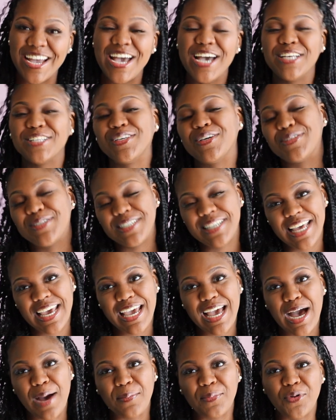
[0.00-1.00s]
So today
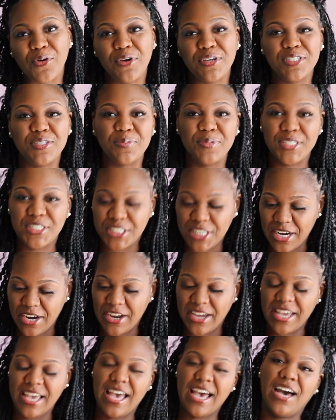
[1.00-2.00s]
I'm going to be
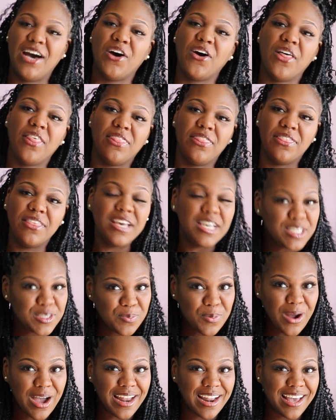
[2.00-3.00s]
sharing how this
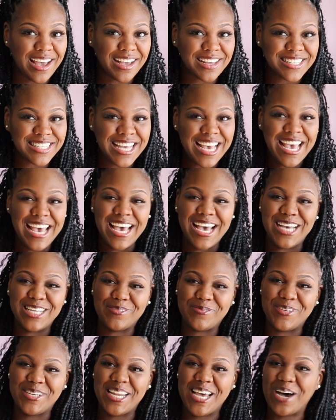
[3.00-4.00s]
product has
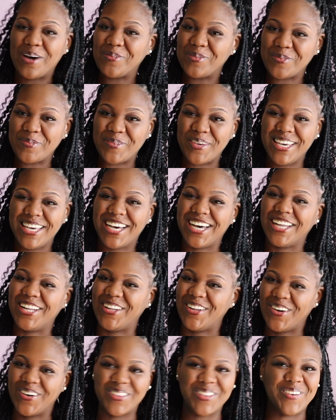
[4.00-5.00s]
been helping me
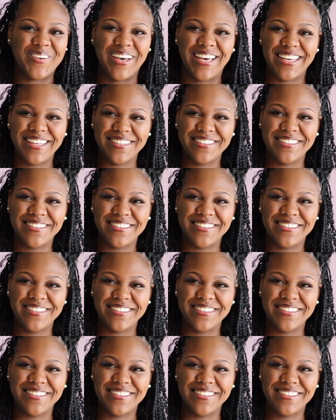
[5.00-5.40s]
along the way.